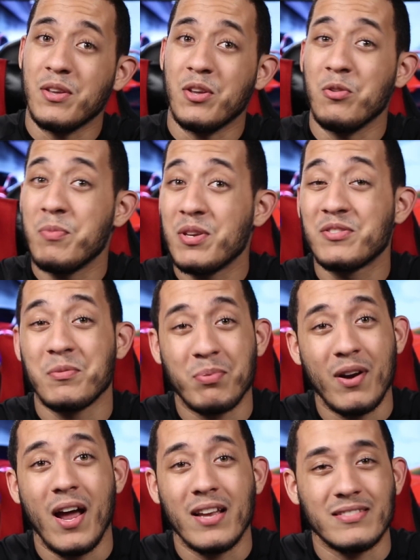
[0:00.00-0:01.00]
You'll be
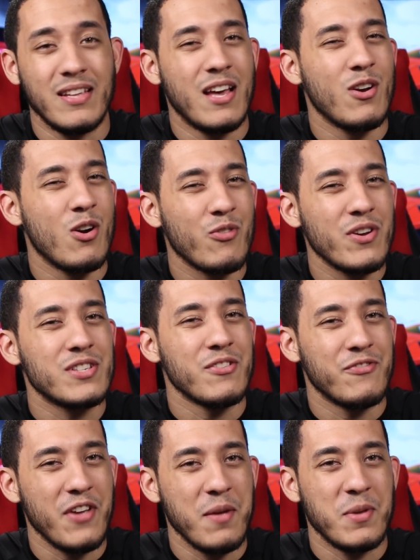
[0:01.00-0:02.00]
surprised, not all rich
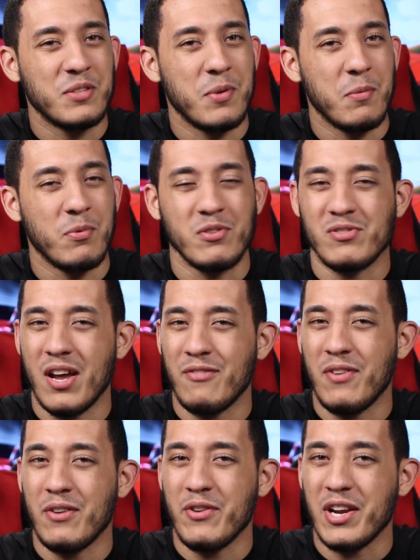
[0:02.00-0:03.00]
and famous people drive
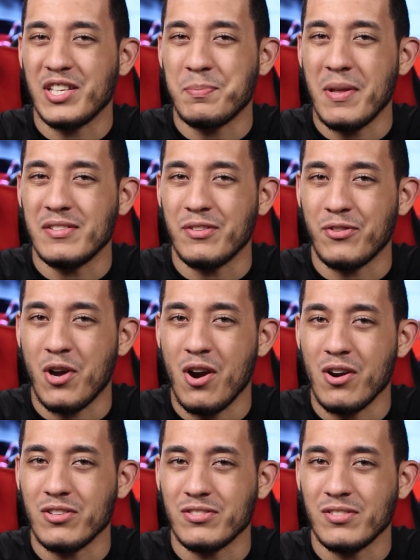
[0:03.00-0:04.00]
very expensive
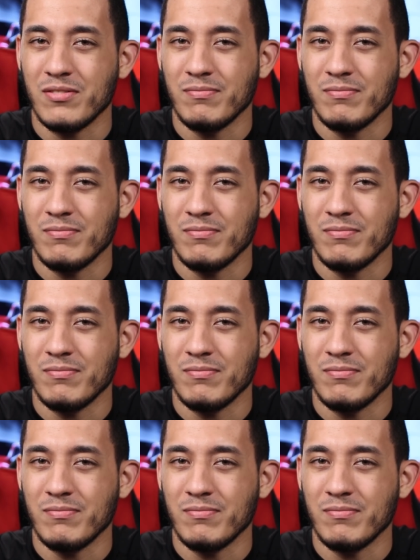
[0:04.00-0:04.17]
cars.